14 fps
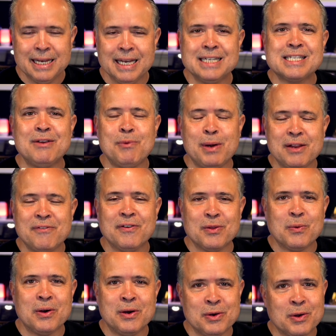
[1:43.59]
Let's get ready for the
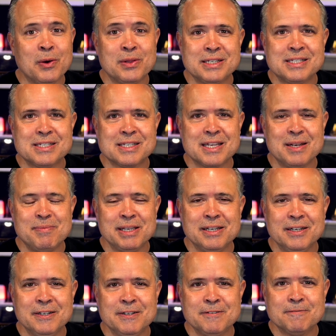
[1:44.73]
word. Oh, this is going to be
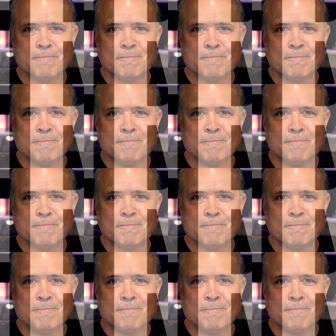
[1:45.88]
good.